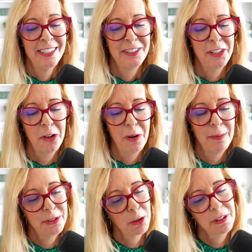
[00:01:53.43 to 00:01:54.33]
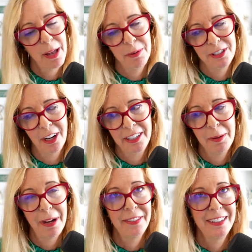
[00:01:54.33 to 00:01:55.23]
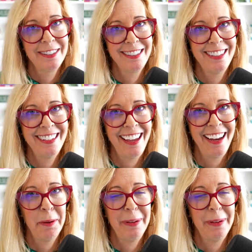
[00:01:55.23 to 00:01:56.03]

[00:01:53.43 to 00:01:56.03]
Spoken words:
So I'm so glad we're talking about this today,